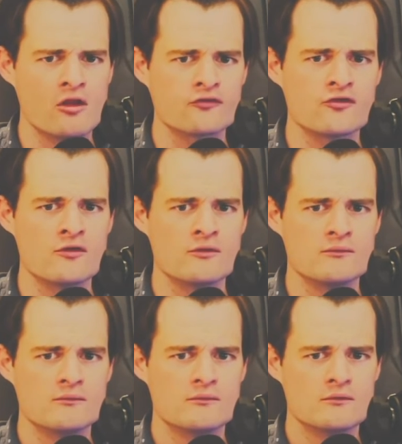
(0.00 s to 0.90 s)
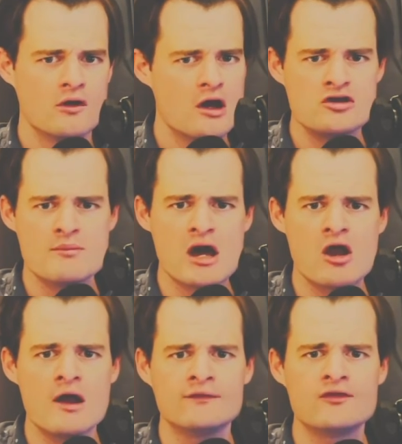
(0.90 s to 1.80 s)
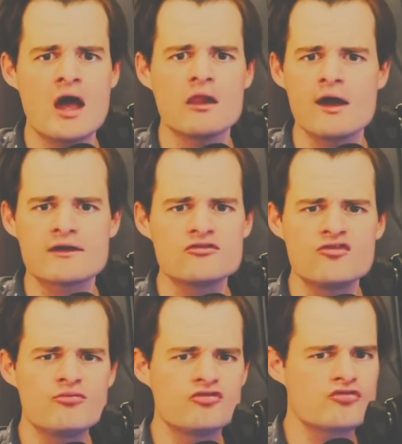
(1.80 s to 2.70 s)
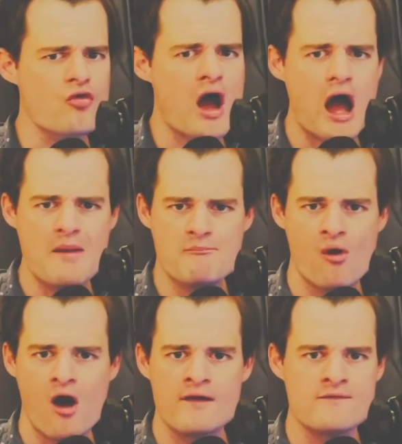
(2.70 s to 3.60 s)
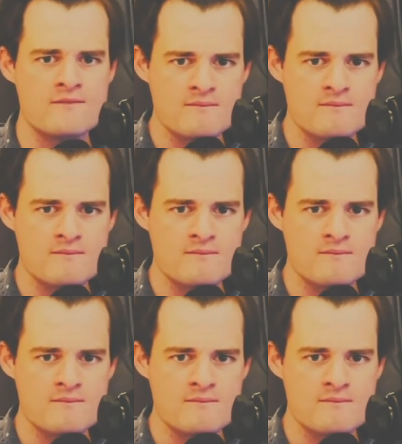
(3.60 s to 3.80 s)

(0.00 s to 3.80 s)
listen, and you better hit that like and subscribe button.